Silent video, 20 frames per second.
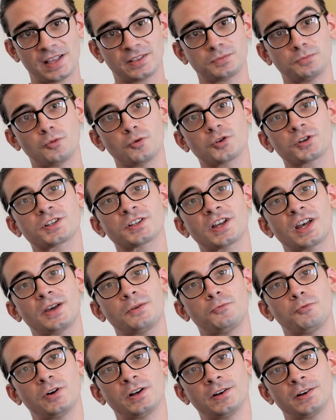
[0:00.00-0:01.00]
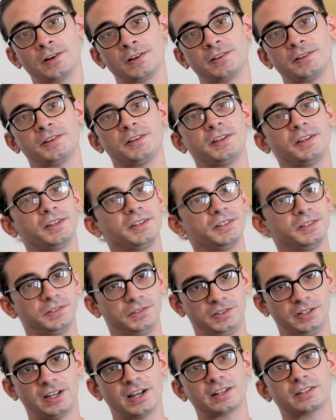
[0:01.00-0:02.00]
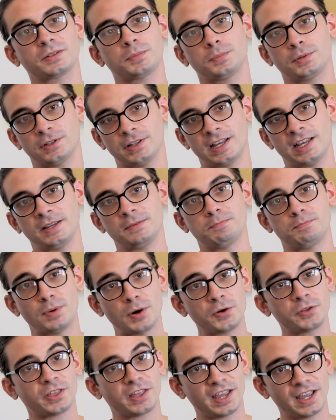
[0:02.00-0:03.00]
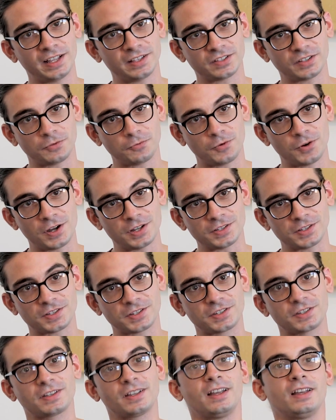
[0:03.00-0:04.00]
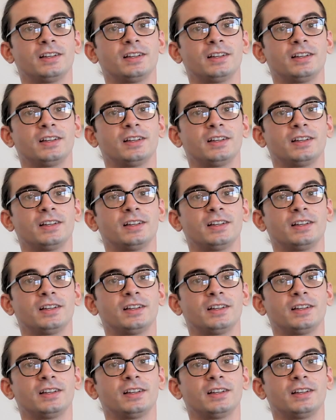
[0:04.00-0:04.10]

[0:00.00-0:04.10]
as more time went on, she got to play both hands at once.